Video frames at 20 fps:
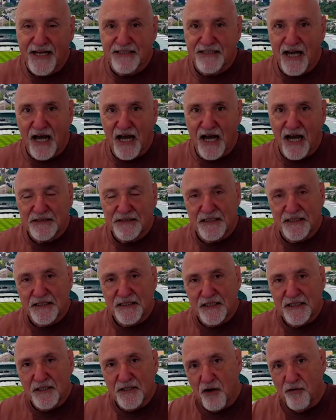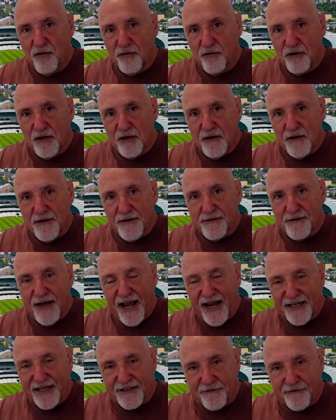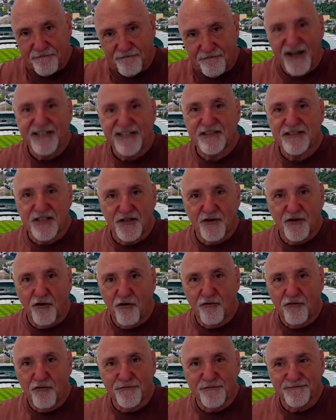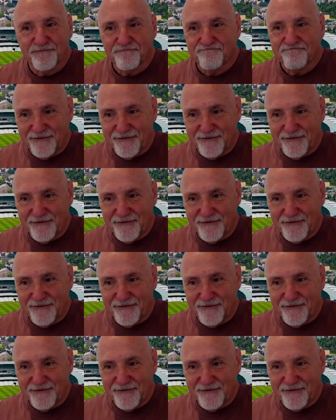And so they had to fence it all.